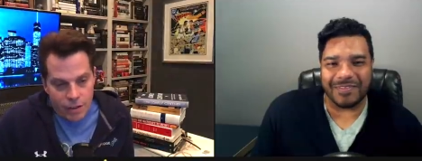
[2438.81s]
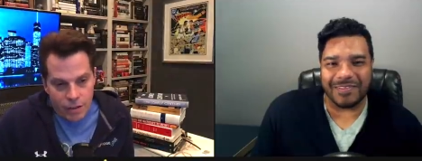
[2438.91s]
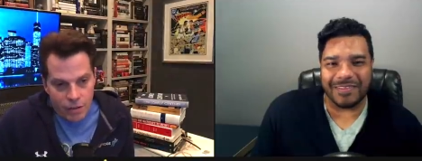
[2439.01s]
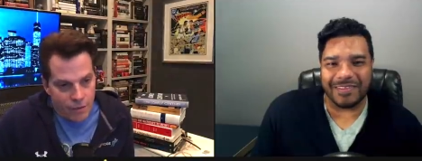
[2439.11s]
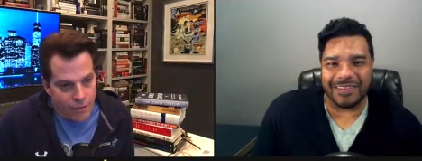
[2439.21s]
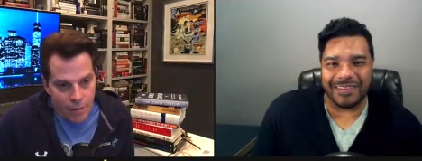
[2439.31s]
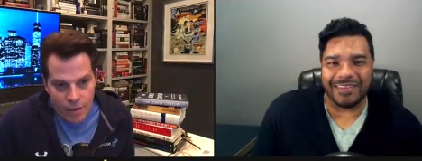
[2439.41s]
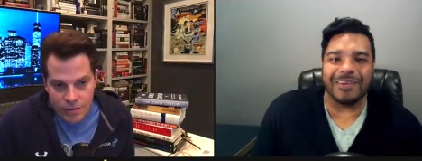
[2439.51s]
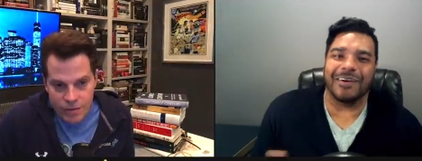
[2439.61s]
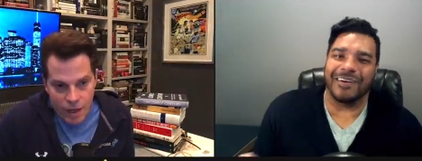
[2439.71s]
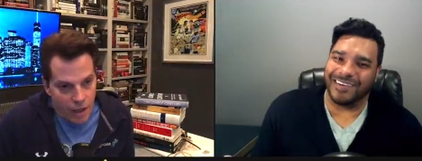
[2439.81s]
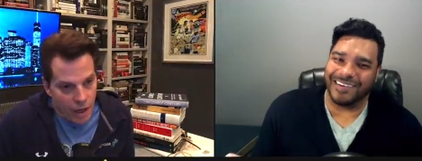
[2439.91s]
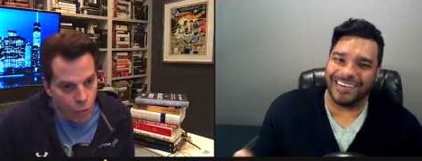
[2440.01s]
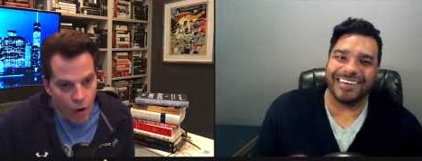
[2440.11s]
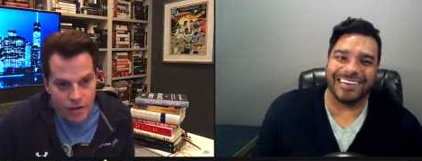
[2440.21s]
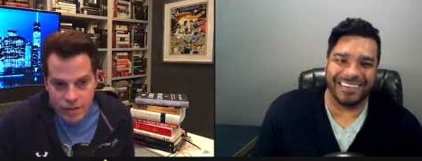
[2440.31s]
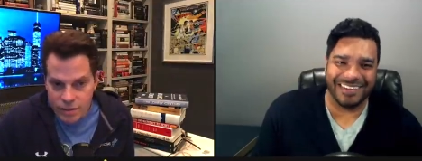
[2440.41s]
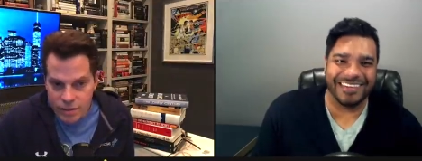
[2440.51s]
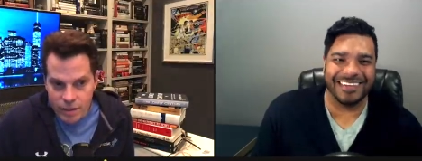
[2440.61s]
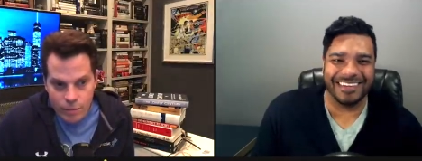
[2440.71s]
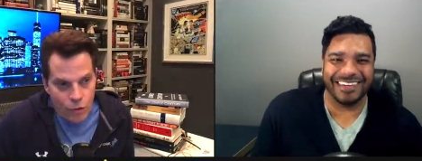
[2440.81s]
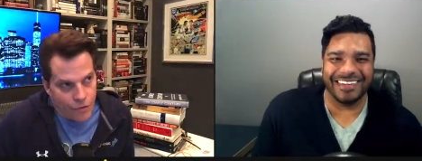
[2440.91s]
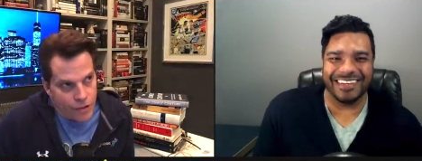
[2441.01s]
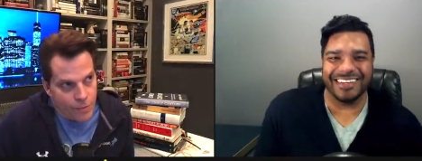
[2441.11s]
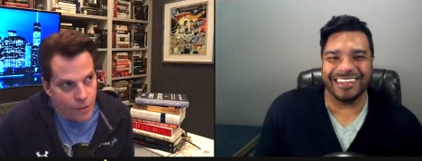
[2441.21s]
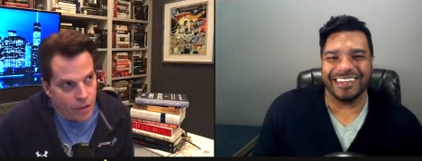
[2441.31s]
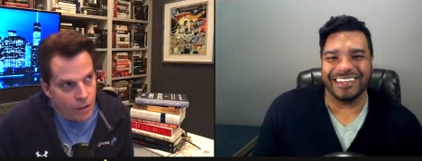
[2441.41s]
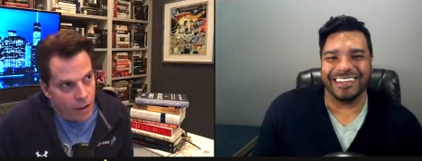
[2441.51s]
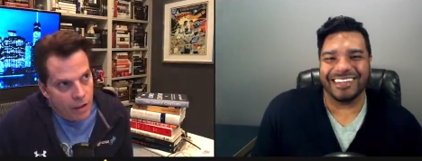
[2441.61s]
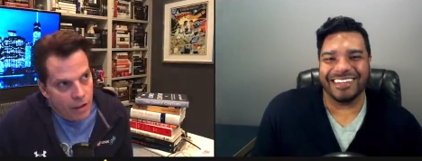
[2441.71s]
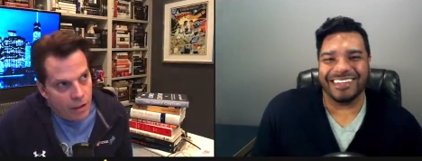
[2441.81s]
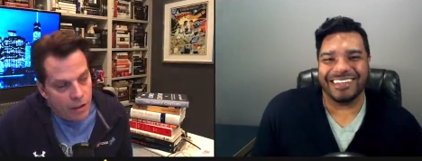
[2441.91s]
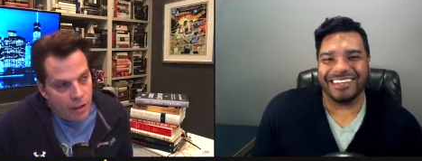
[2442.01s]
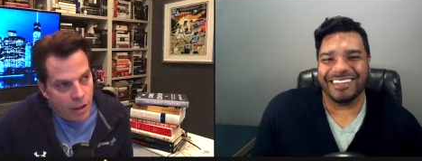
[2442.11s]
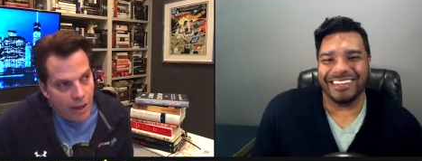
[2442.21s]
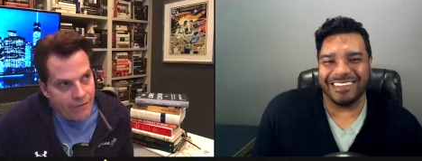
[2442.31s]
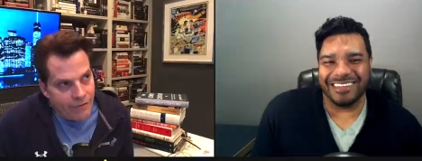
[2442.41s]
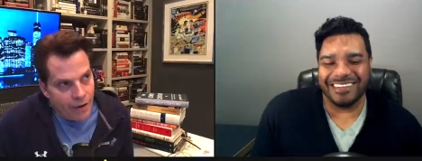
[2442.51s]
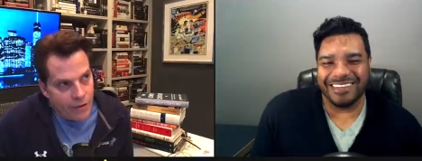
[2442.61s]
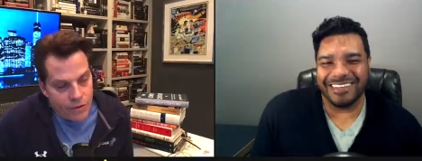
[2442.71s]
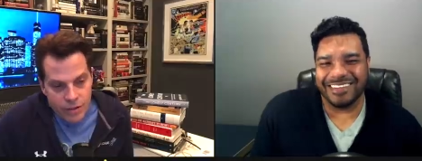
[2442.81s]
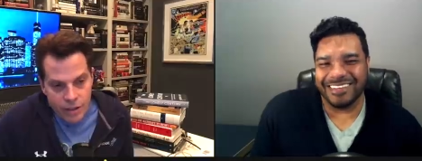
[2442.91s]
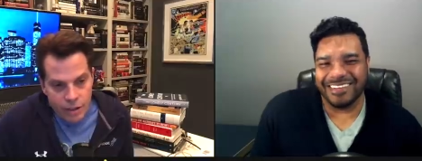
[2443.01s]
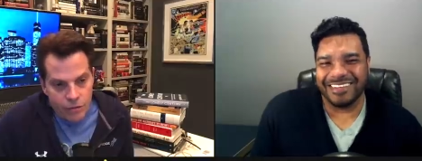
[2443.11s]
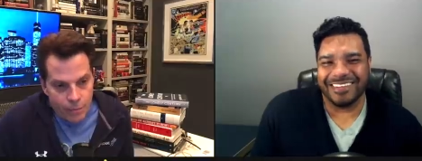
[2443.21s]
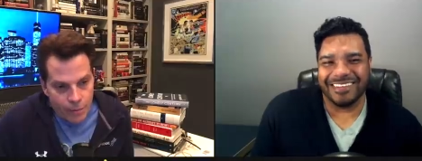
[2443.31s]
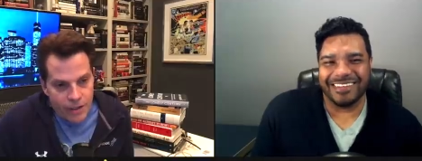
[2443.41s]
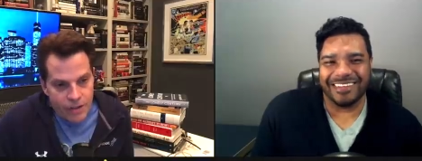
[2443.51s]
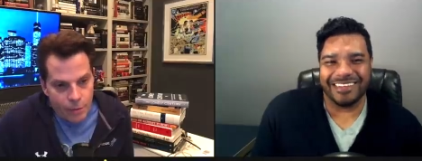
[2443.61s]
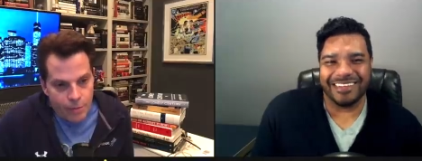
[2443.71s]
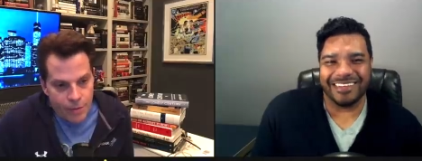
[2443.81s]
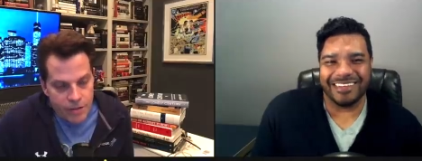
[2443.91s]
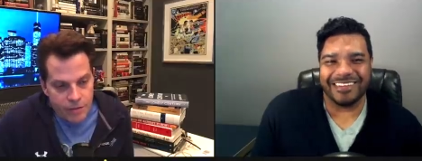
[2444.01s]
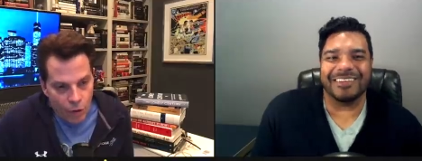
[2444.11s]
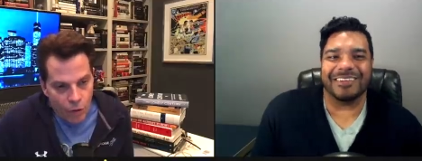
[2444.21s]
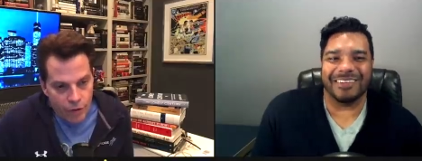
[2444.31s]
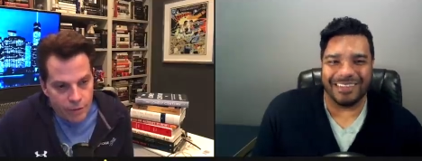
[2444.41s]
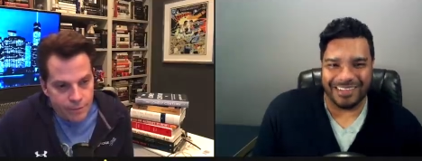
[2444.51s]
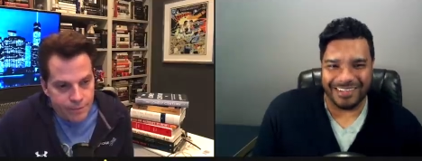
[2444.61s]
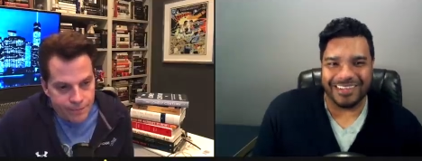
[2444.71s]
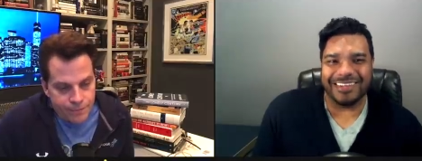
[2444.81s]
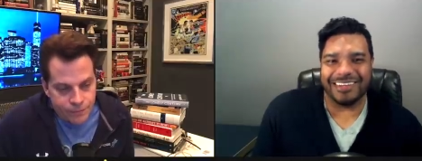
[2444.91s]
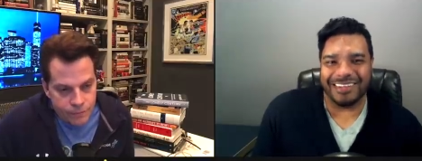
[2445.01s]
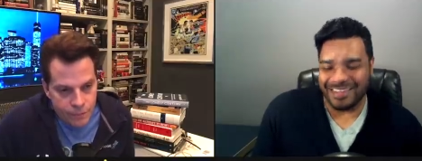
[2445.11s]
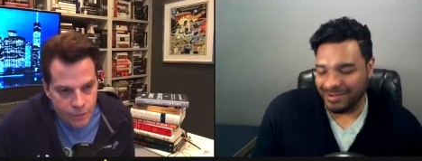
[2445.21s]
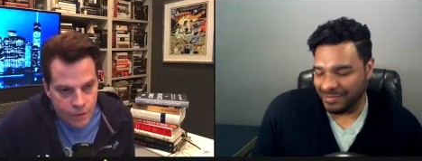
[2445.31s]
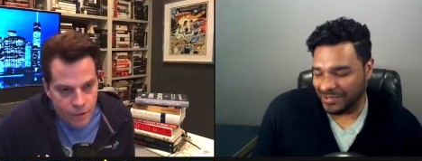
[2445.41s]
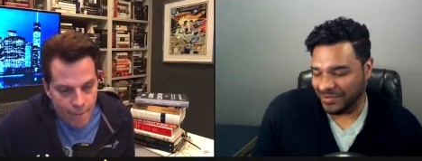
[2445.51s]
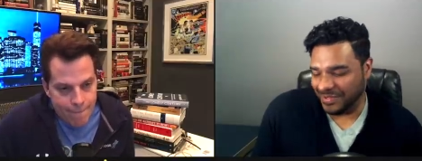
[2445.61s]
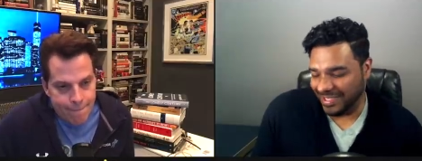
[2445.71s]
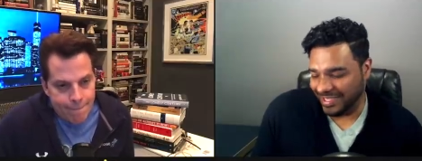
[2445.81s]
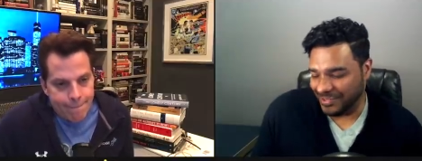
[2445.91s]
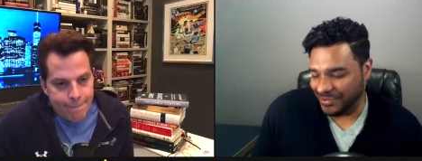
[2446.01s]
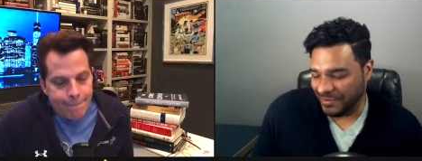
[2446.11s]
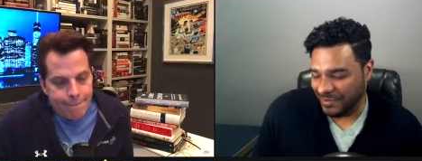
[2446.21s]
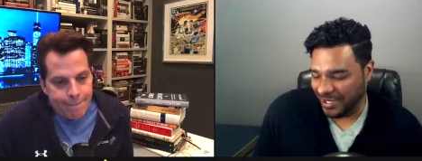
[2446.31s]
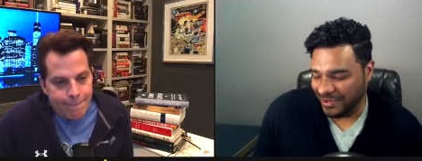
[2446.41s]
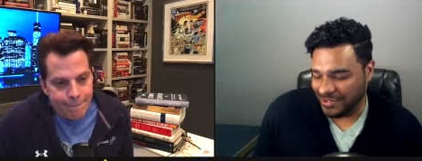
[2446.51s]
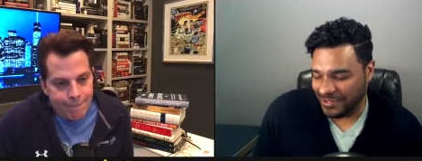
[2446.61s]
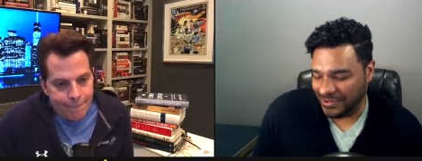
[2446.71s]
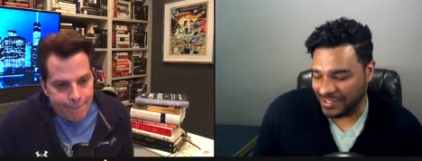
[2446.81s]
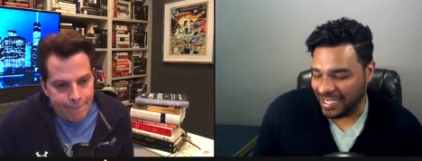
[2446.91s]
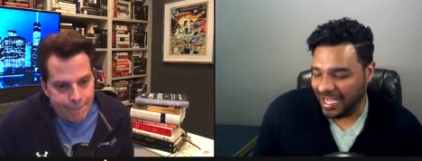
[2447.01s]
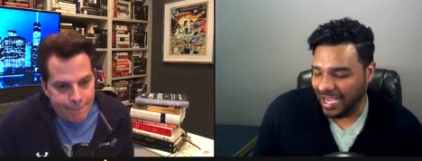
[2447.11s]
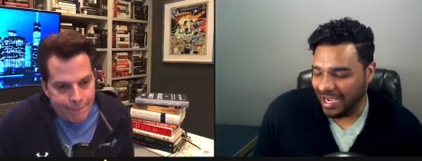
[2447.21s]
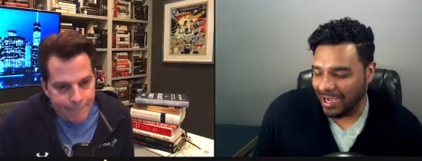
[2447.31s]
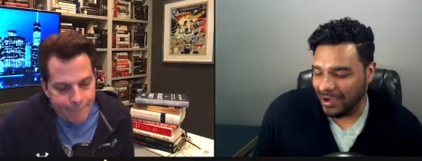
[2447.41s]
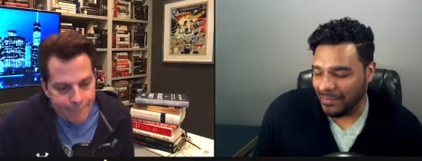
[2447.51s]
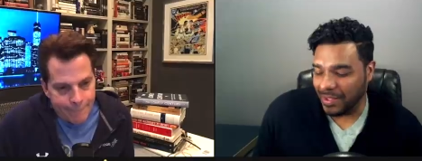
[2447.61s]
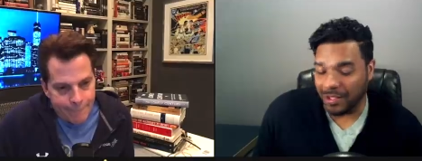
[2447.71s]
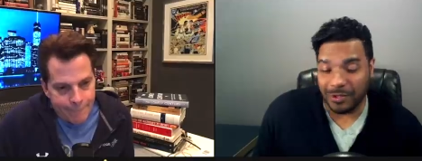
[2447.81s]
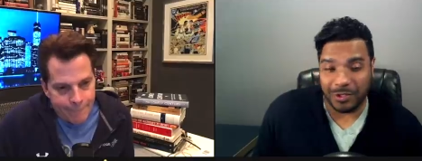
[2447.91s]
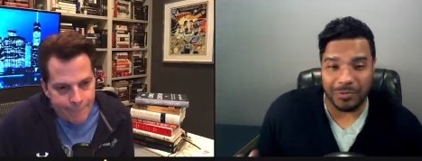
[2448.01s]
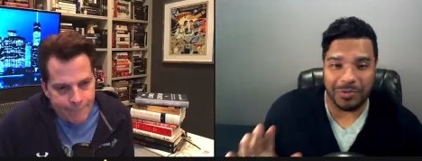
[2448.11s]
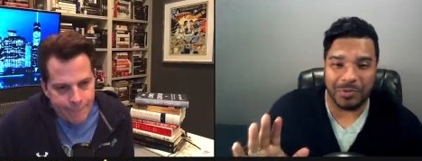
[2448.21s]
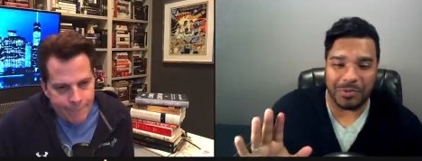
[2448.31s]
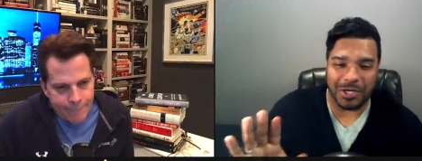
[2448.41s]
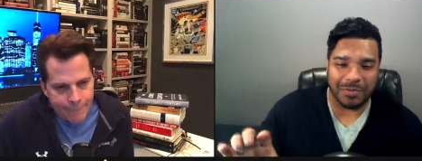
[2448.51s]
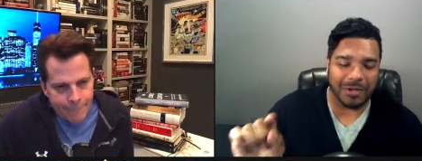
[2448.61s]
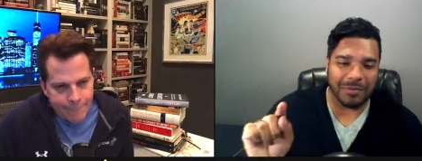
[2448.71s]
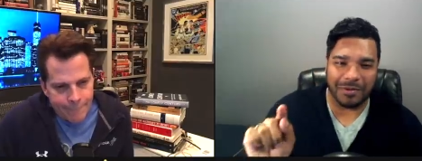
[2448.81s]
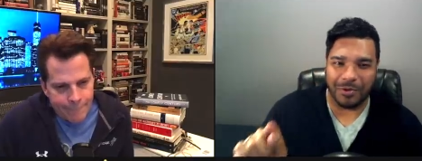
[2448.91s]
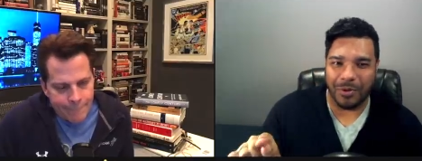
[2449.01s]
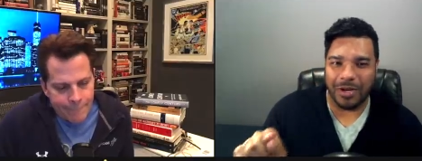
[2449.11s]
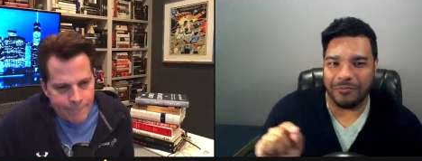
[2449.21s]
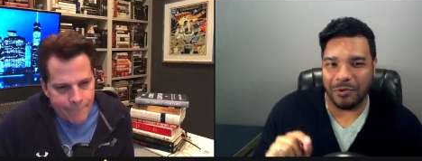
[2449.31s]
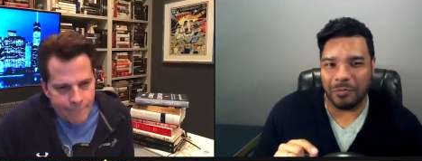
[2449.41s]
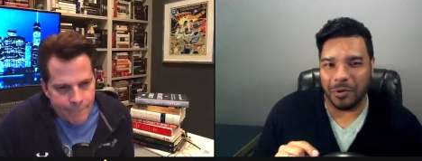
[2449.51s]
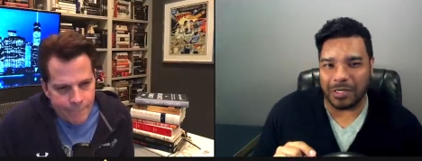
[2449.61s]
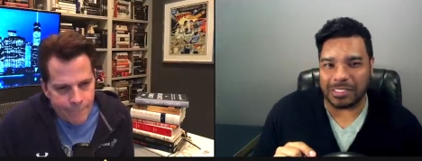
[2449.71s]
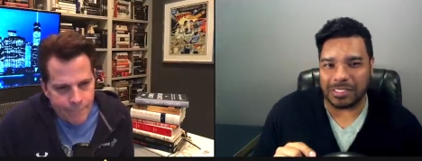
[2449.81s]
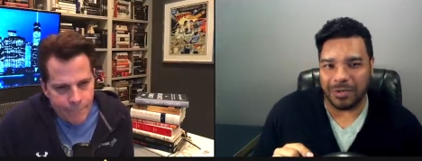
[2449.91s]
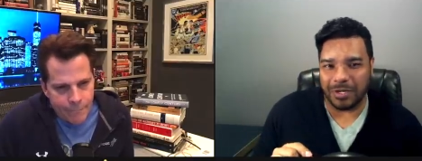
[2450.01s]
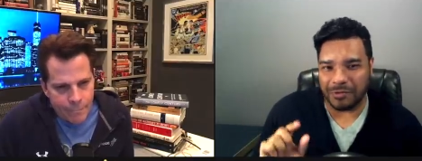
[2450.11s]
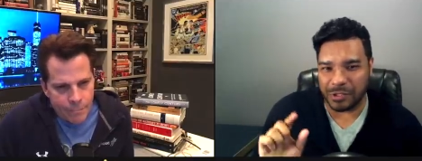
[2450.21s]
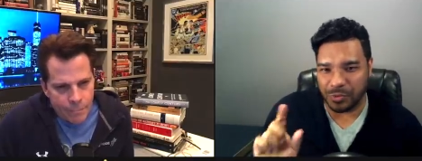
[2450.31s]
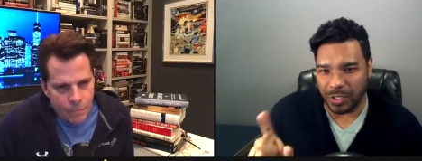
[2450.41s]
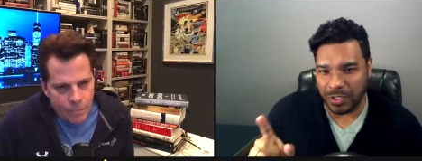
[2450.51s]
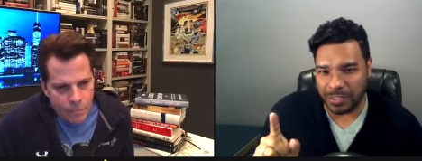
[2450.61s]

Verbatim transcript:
Speaker 1: know, I, I mean, I, I watch a ton of movies, but The Godfather is an irreplaceable piece of art.
Speaker 2: Absolutely. Yeah, it's one of my go-tos. Um, look, you, you talked about quite a few books, but if there's one you could take off